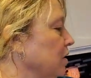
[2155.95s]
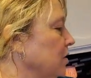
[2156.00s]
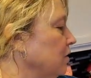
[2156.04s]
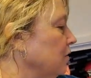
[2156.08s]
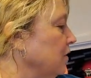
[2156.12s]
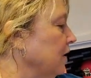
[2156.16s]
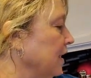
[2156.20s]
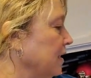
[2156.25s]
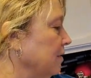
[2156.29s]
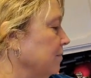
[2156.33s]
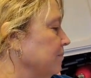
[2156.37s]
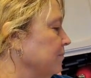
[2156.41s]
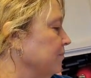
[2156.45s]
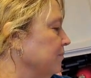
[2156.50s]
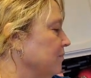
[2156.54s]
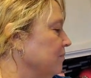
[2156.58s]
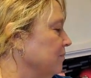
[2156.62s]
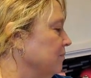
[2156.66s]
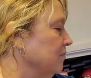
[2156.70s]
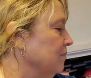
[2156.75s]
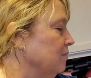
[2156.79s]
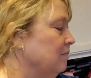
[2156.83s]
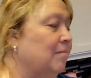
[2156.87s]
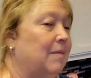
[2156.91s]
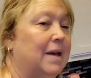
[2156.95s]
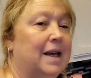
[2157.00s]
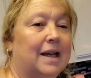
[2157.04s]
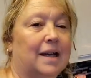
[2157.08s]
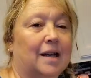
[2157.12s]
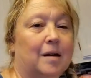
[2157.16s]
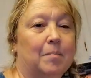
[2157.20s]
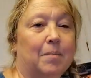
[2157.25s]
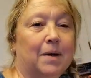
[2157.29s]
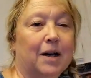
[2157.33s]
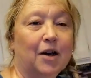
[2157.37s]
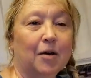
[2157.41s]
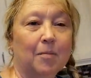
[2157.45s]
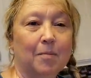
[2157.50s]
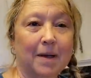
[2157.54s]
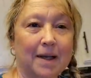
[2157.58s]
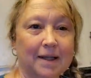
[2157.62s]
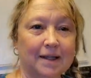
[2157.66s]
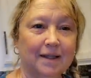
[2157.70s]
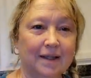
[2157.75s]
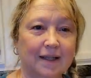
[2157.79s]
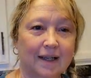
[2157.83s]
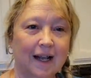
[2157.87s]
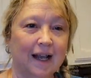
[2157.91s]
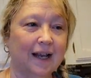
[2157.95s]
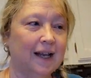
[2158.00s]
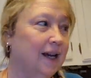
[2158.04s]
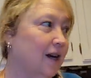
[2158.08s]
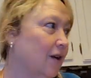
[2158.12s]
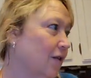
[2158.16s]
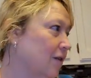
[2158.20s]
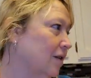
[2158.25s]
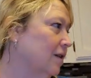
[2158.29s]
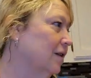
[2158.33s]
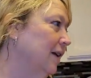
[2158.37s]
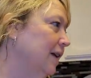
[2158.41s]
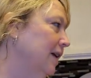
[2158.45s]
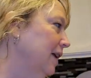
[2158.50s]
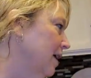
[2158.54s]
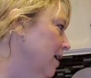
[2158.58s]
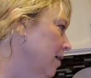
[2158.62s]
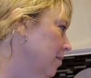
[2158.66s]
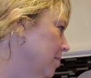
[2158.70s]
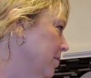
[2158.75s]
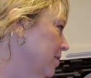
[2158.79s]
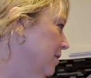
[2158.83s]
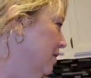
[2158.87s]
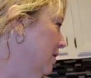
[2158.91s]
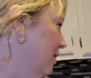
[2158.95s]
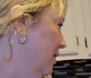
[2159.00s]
Okay, making a bigger mess than I care to clean up.